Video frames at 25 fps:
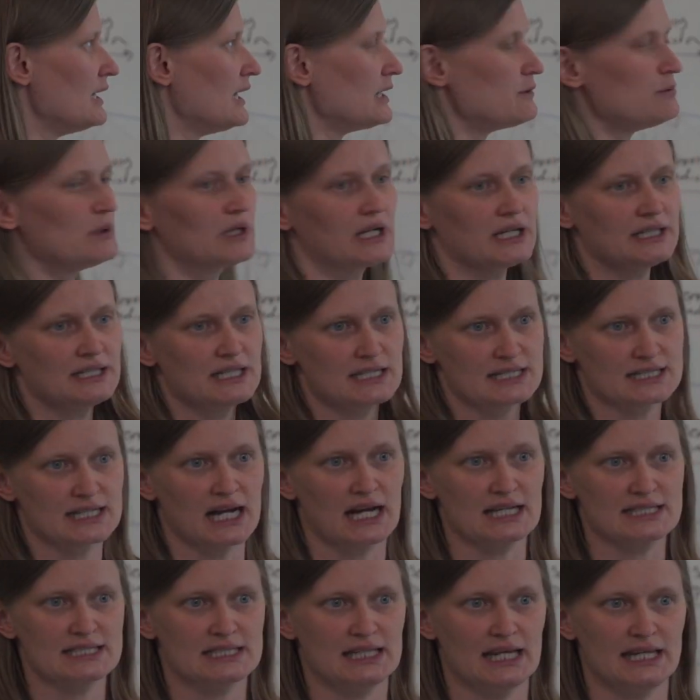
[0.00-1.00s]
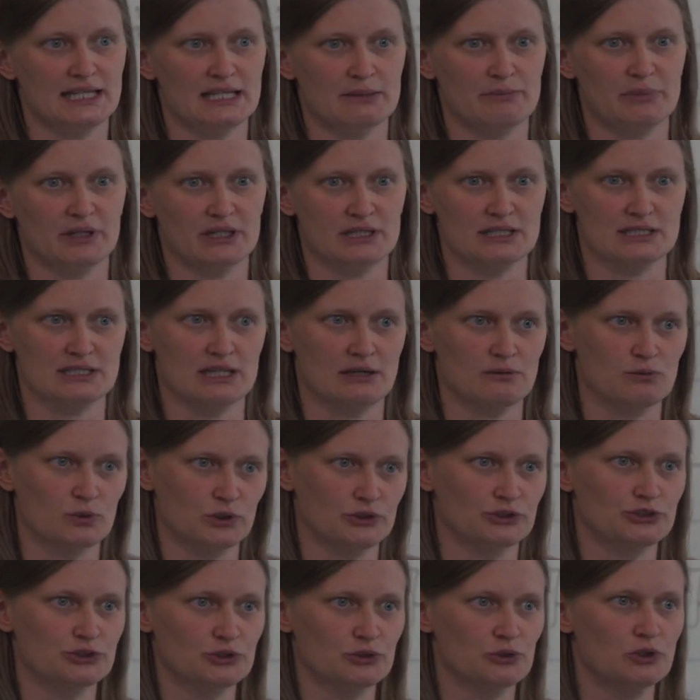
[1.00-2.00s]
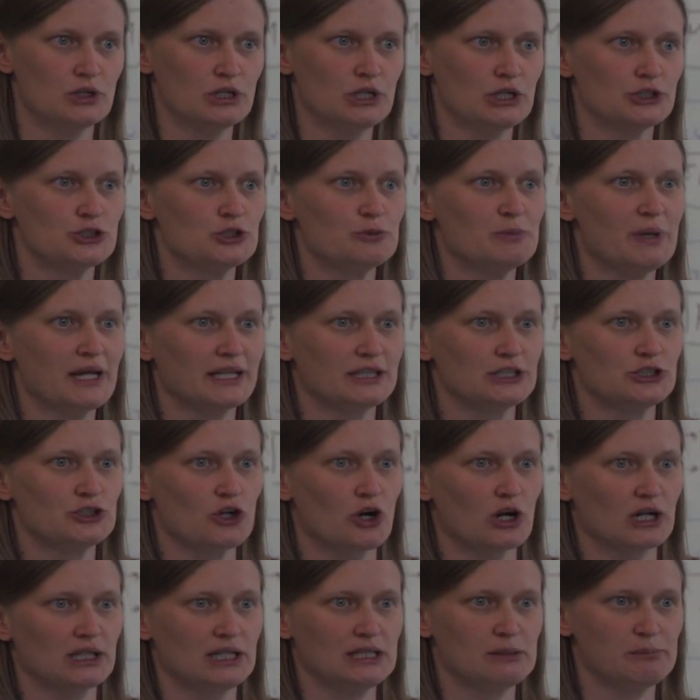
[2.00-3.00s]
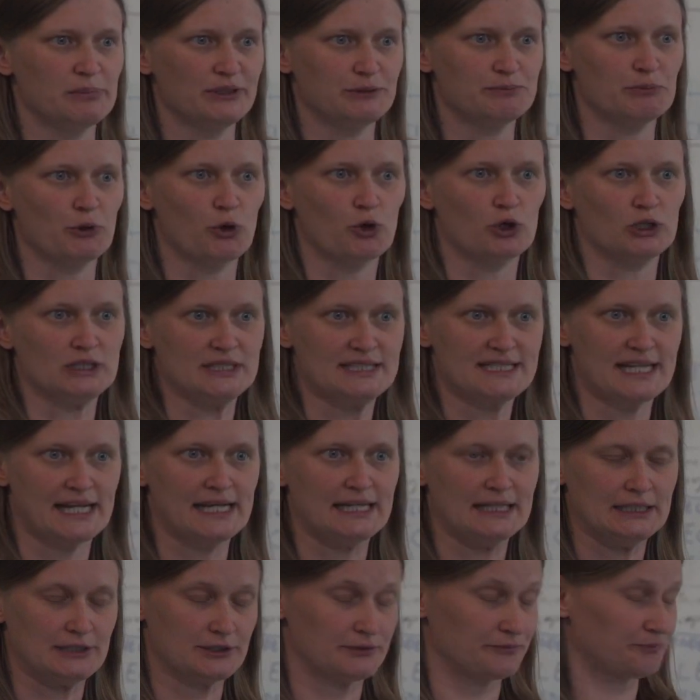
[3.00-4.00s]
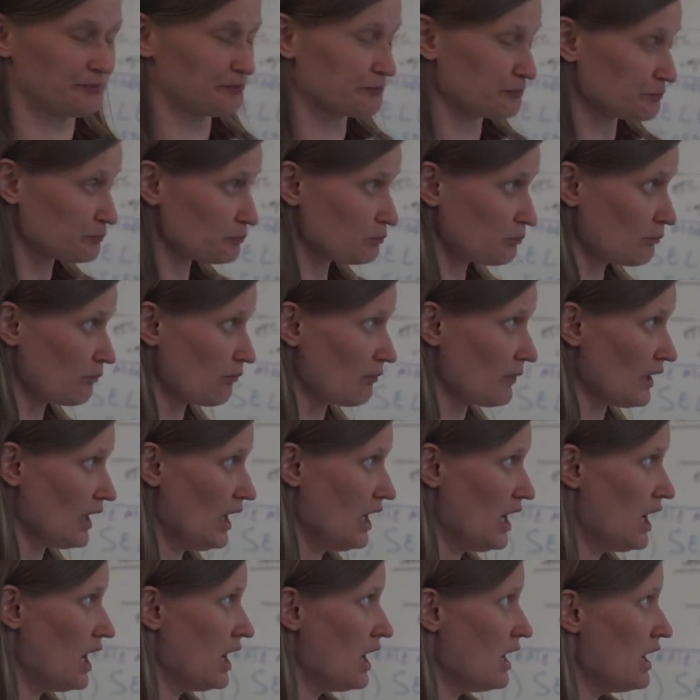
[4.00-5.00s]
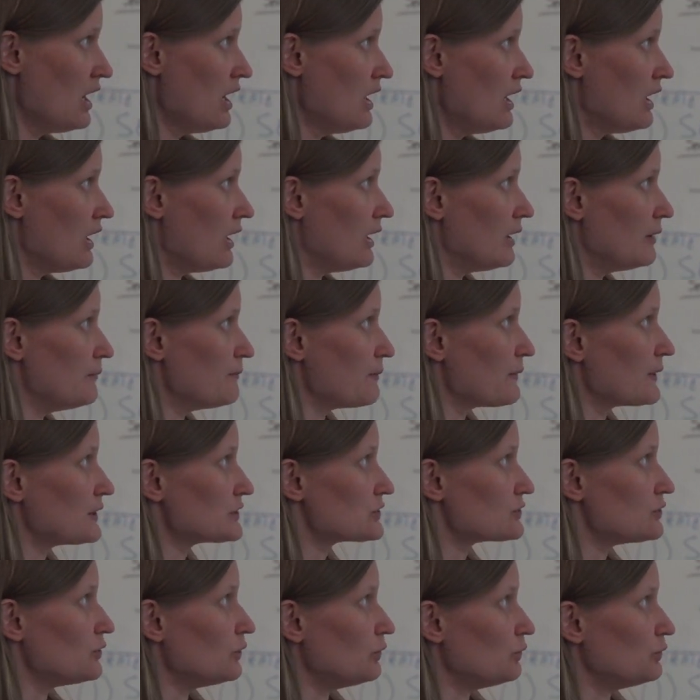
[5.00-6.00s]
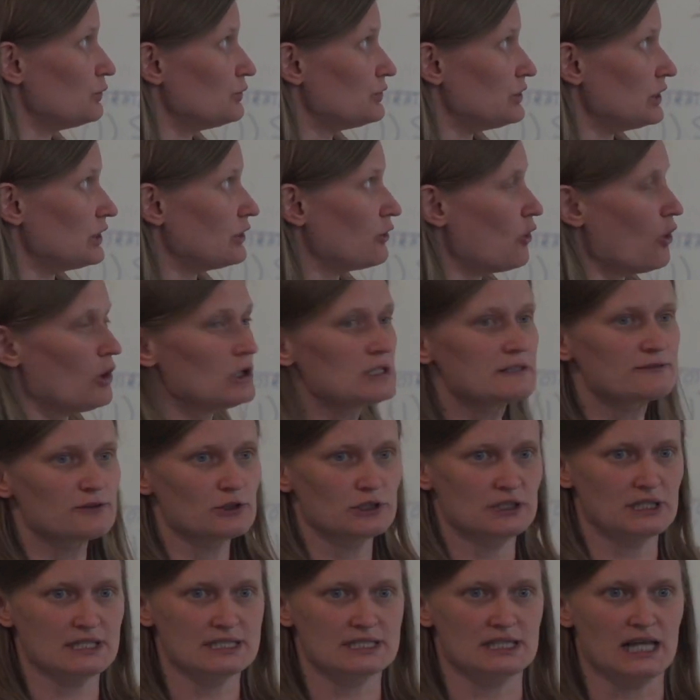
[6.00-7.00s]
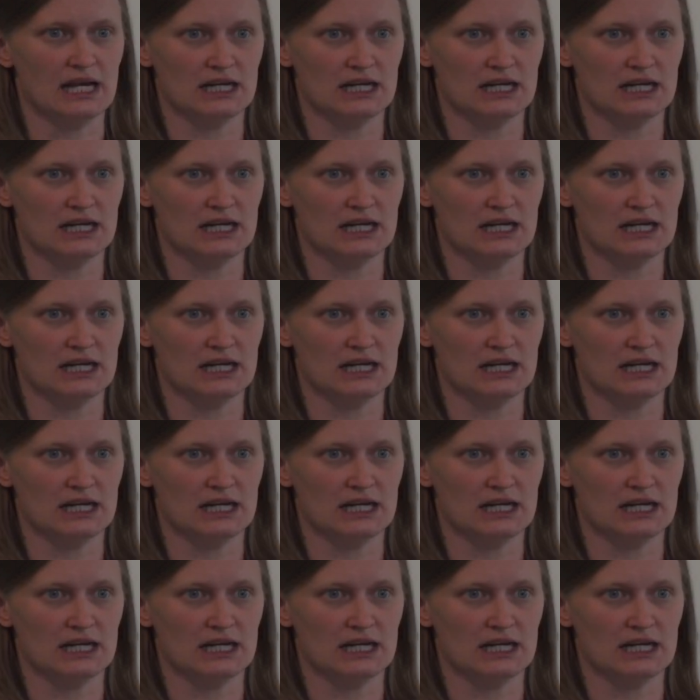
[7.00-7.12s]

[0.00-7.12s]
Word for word: that we can discuss later because I want to, to make the talk a little bit more contained. Um, so the goal for these